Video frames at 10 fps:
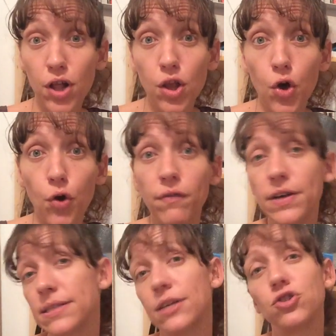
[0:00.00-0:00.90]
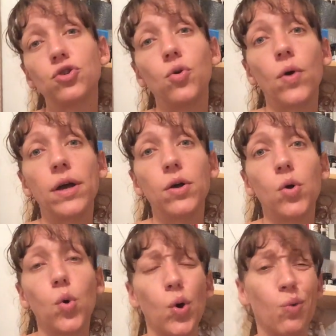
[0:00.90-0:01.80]
clove essential
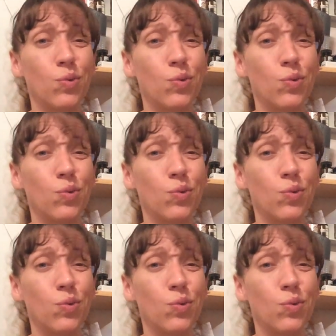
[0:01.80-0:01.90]
oil or